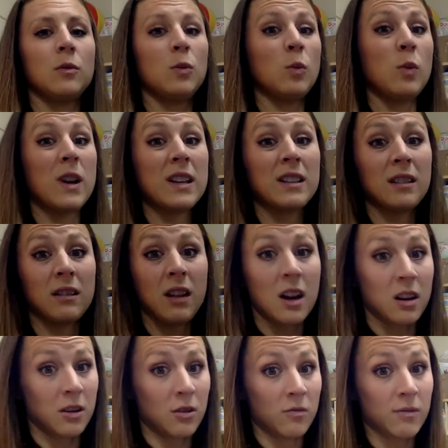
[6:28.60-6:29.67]
Waste a lot
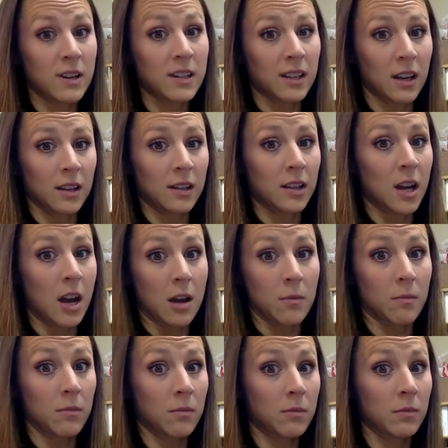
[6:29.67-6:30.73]
of your recess
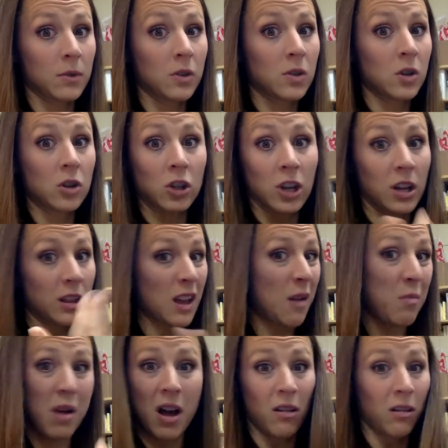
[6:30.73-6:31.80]
time searching in
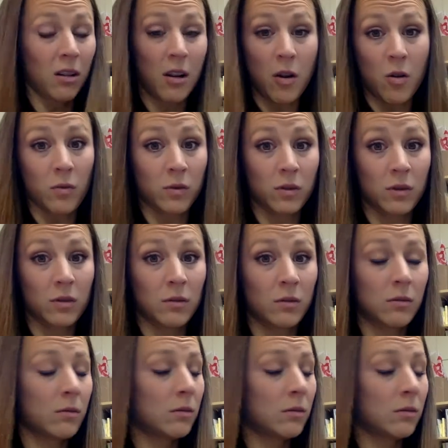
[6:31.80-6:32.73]
that pile of coats.